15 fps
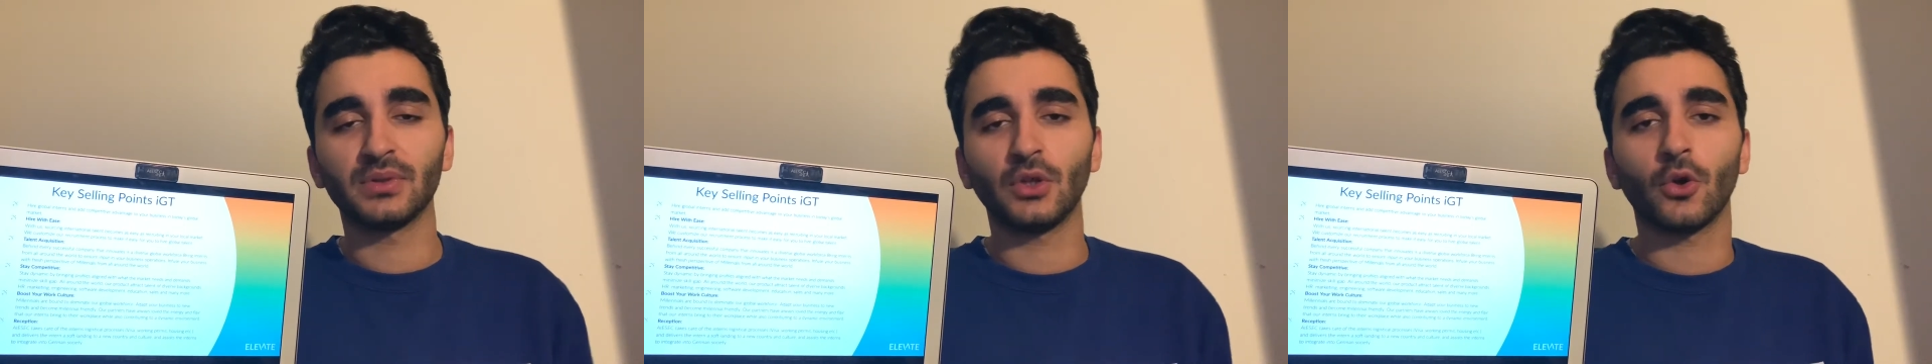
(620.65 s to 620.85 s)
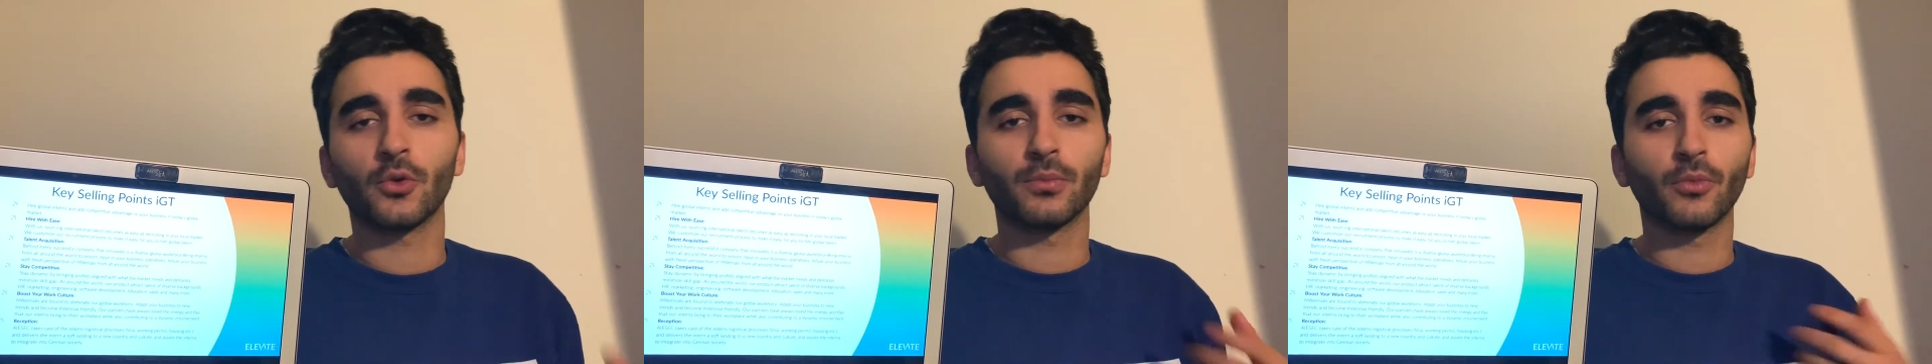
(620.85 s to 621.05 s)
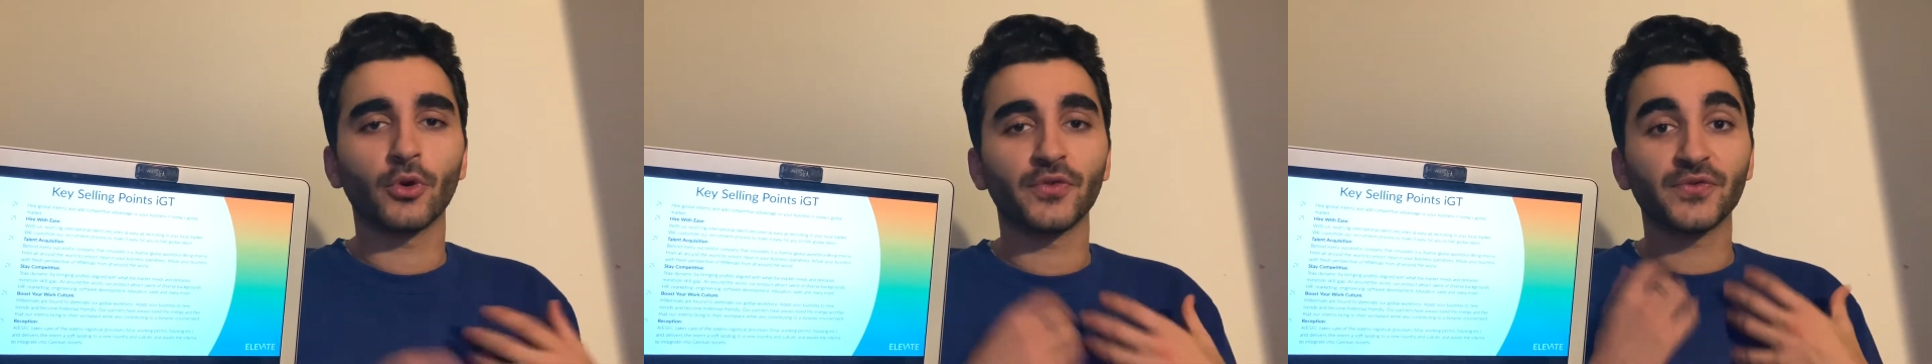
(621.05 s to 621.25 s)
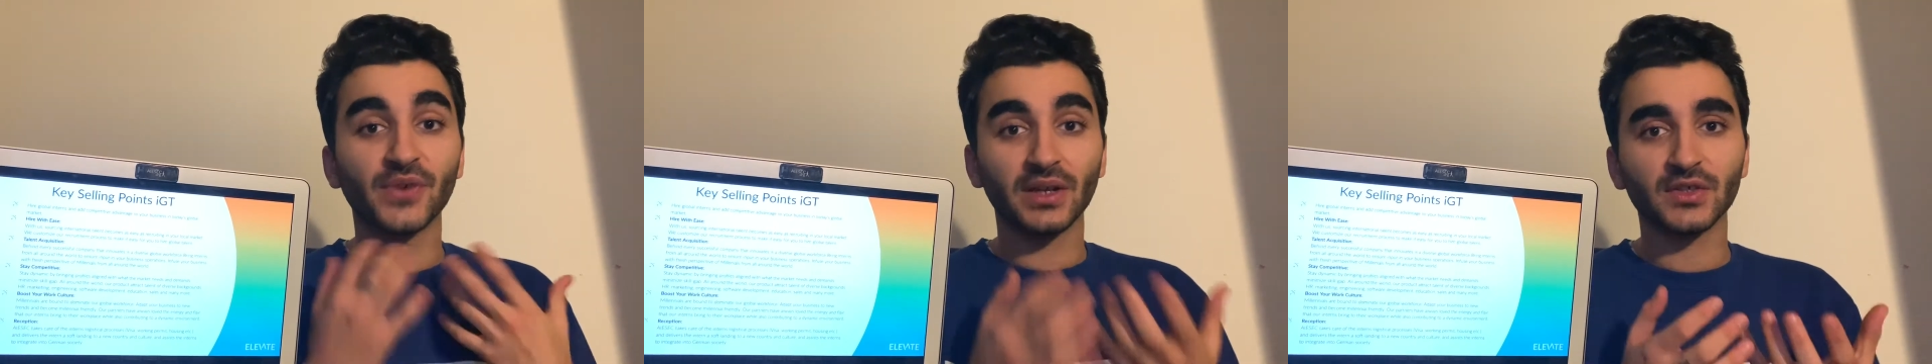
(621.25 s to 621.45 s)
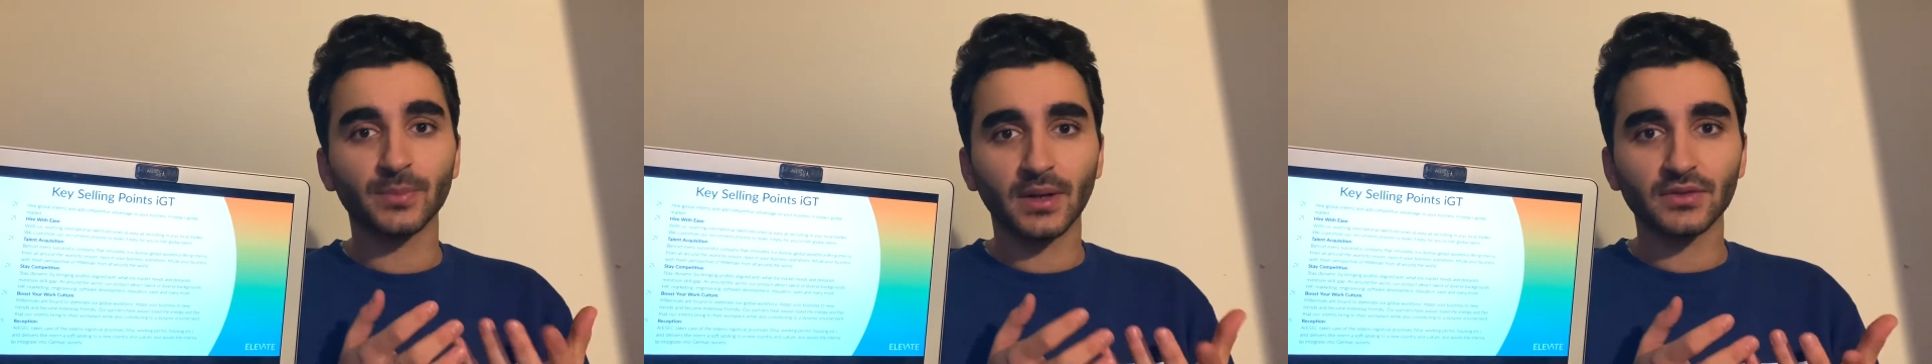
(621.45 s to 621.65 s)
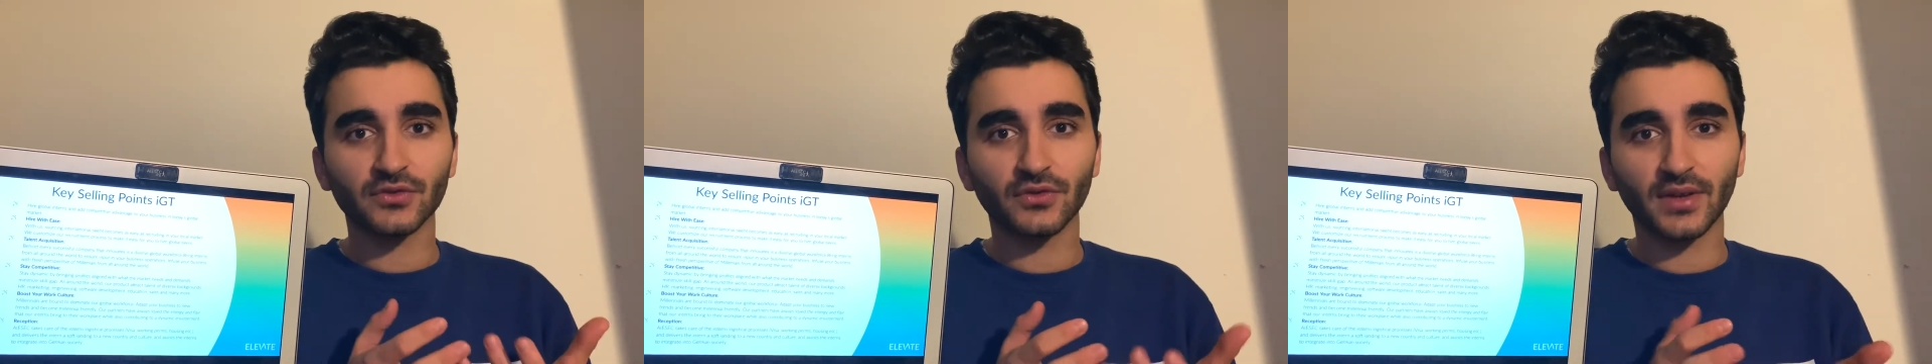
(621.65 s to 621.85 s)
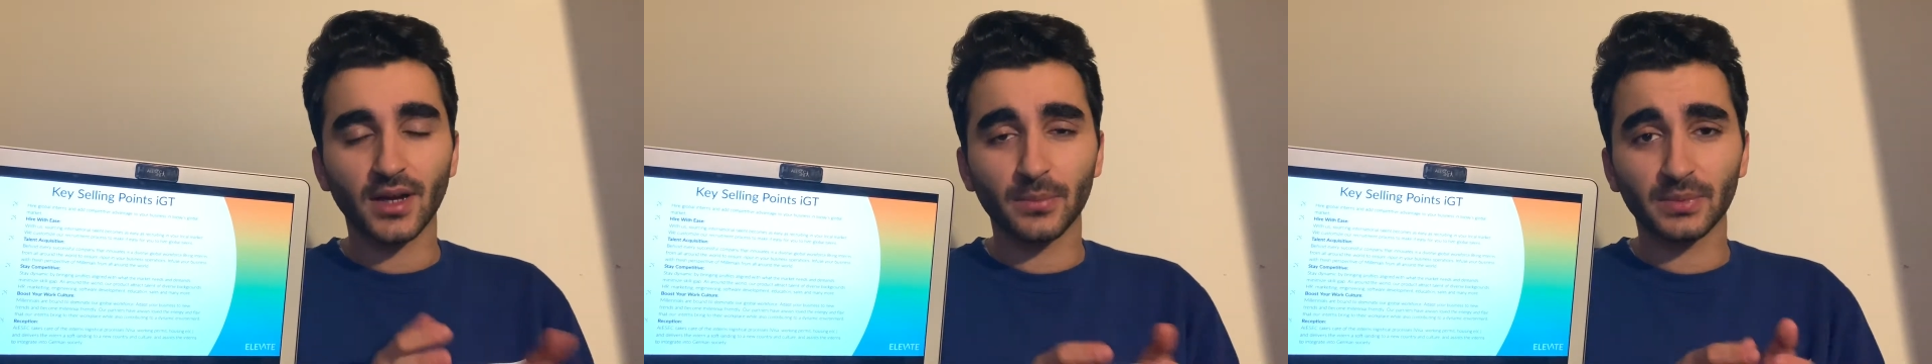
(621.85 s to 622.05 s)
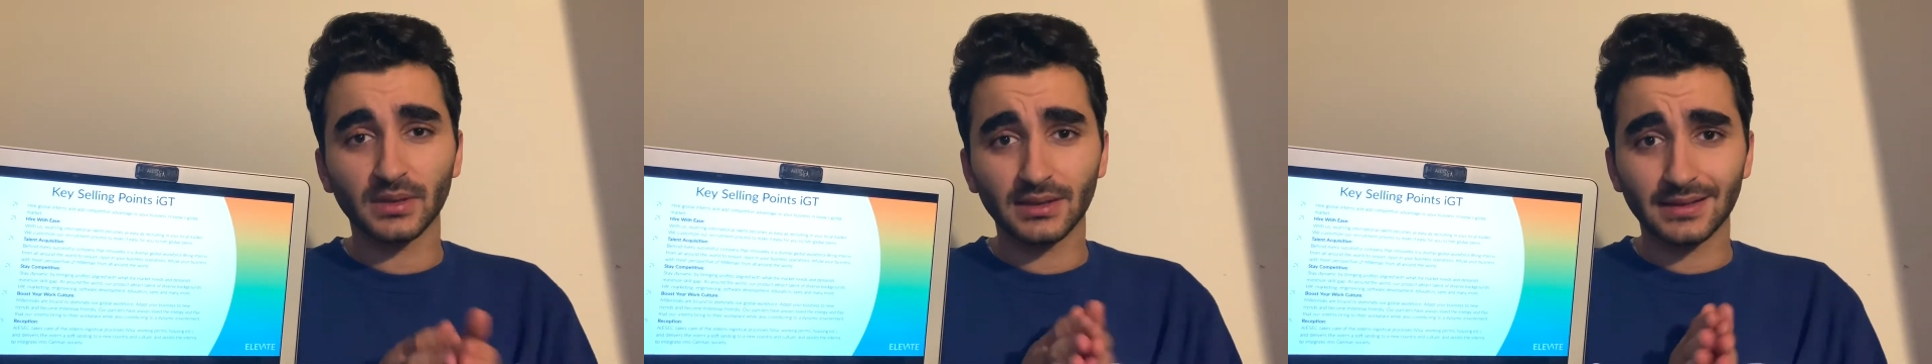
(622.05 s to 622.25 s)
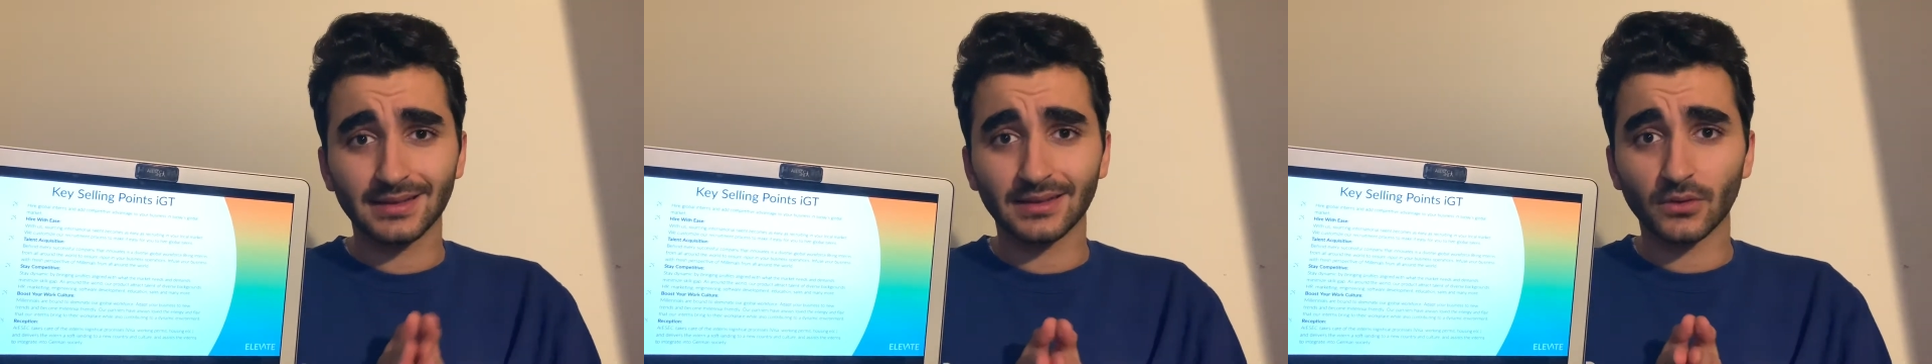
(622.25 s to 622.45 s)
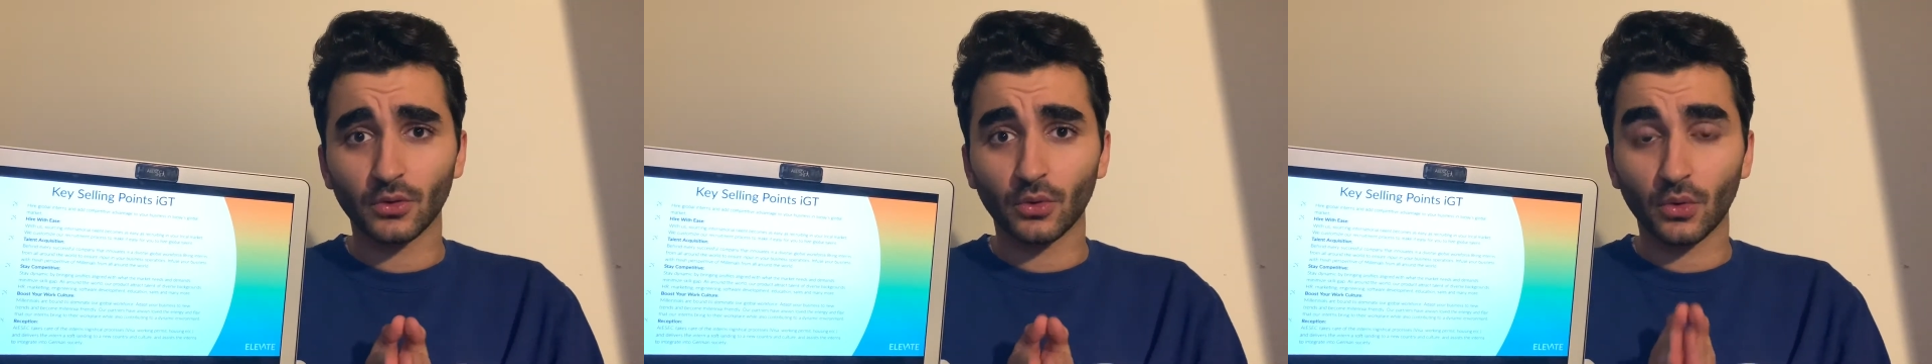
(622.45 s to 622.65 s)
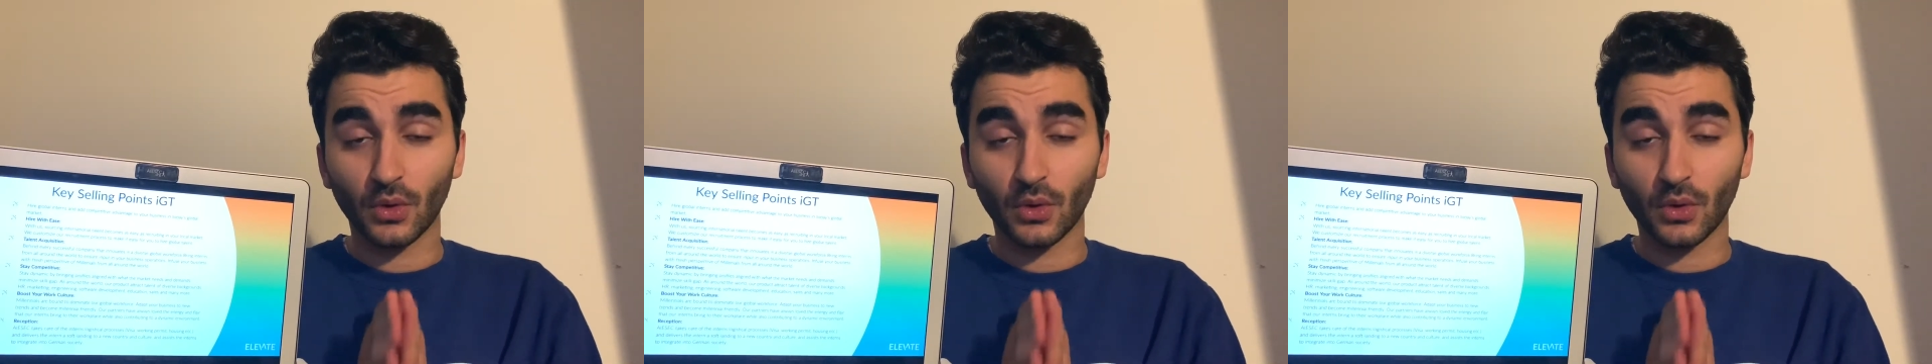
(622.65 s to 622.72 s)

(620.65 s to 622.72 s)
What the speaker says: or more fresh minds to the company, this can